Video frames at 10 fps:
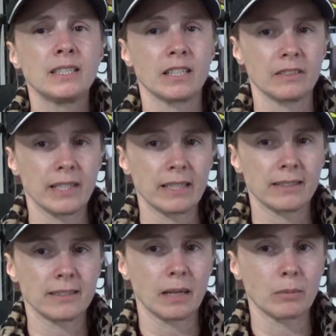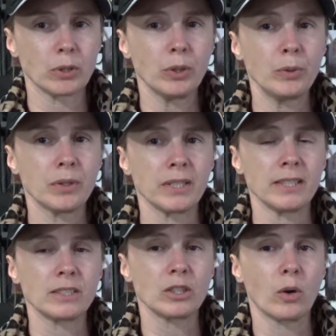now I've got this
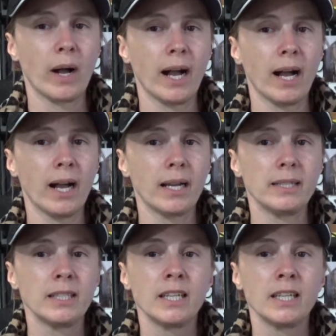opportunity, so I